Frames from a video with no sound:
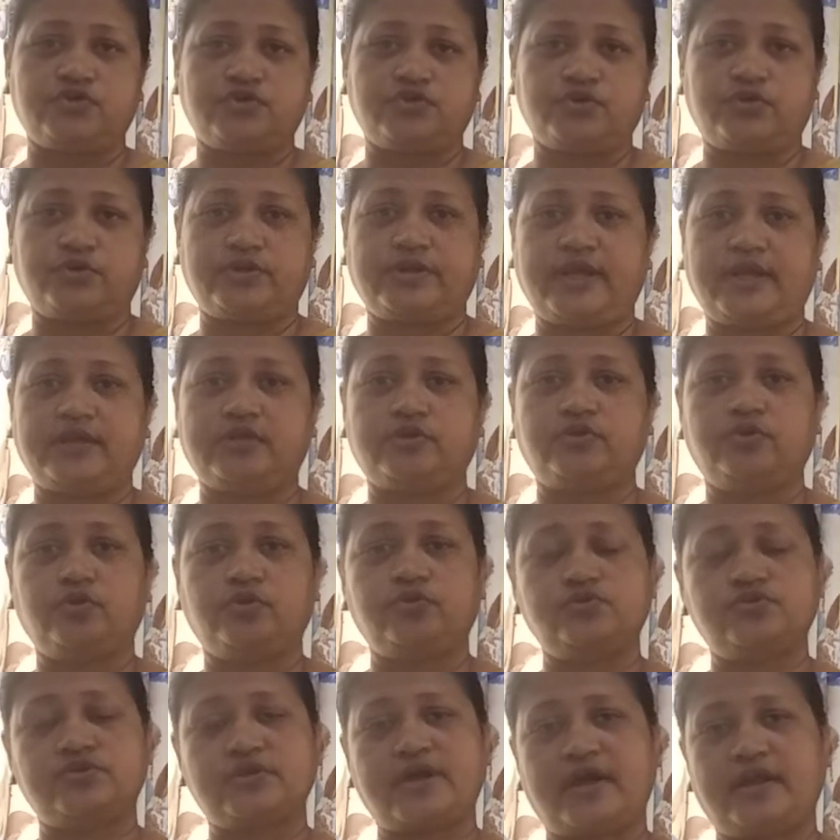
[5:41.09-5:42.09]
so that
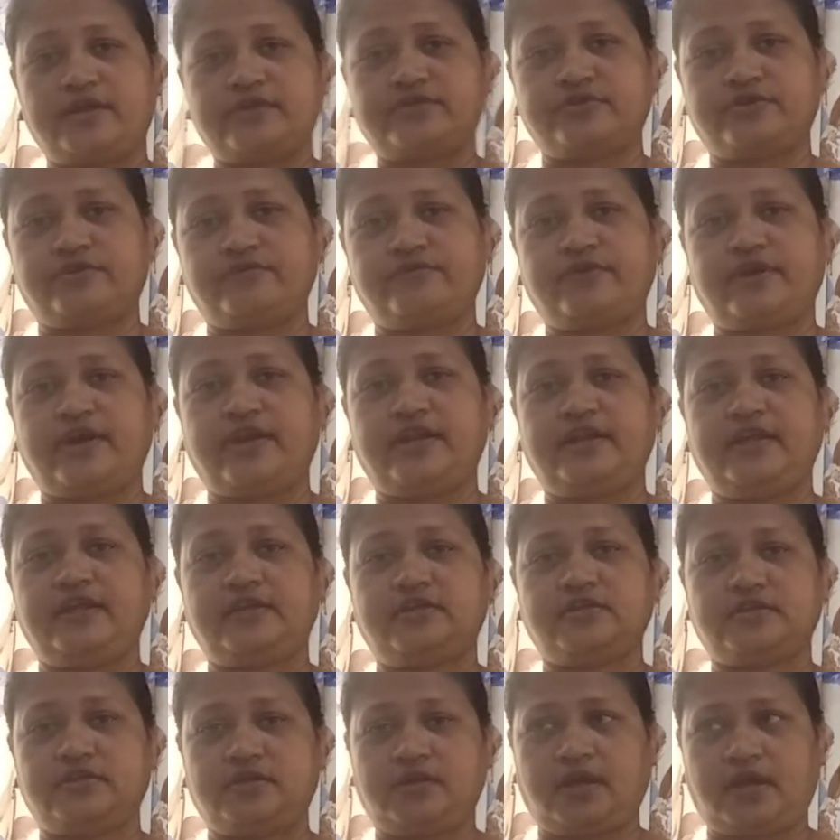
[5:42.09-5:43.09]
those
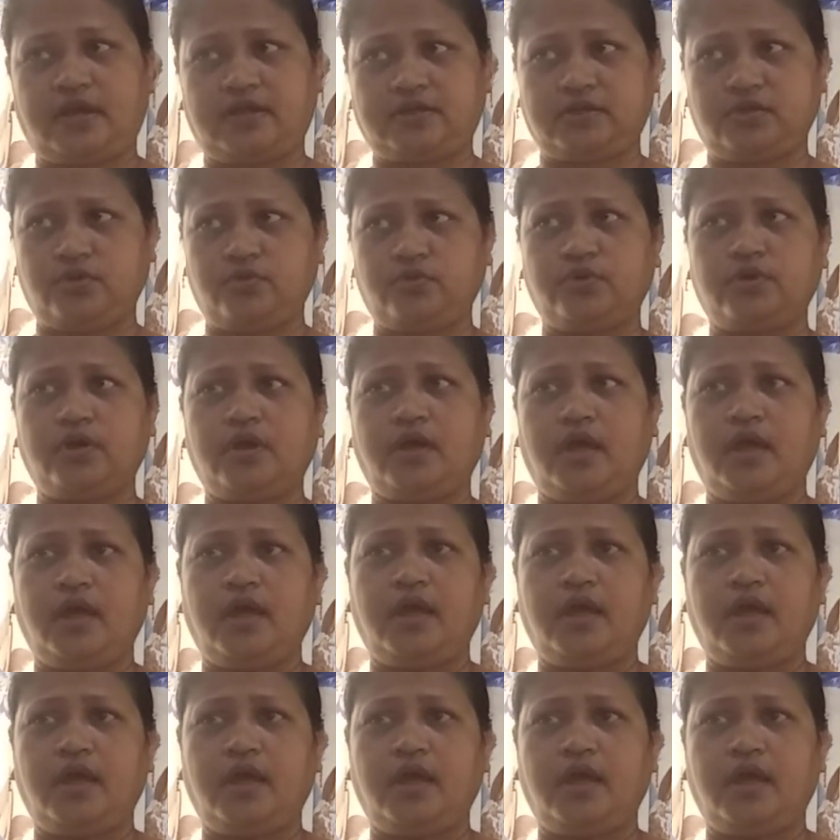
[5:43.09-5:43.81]
ultraviolet, and you